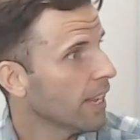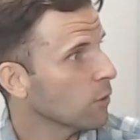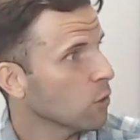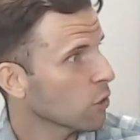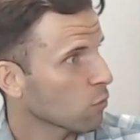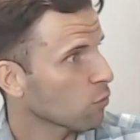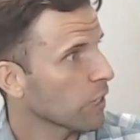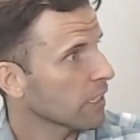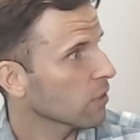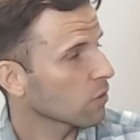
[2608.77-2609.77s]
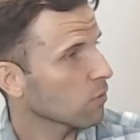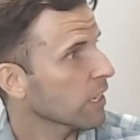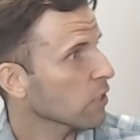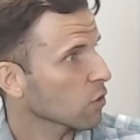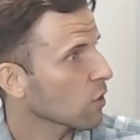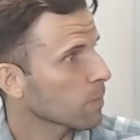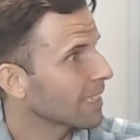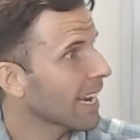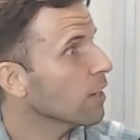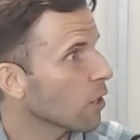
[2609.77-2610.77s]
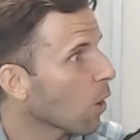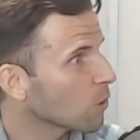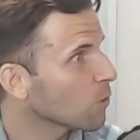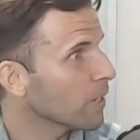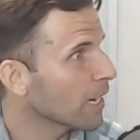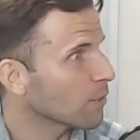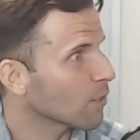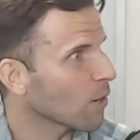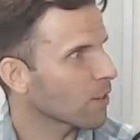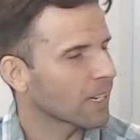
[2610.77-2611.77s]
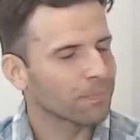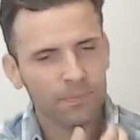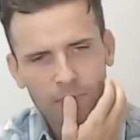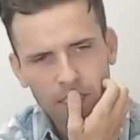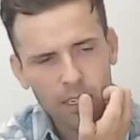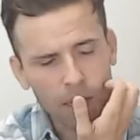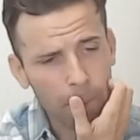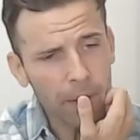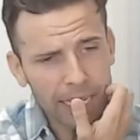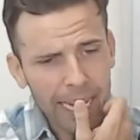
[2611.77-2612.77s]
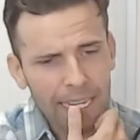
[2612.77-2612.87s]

and you just read the script a day ago or 2 days ago, right? But again,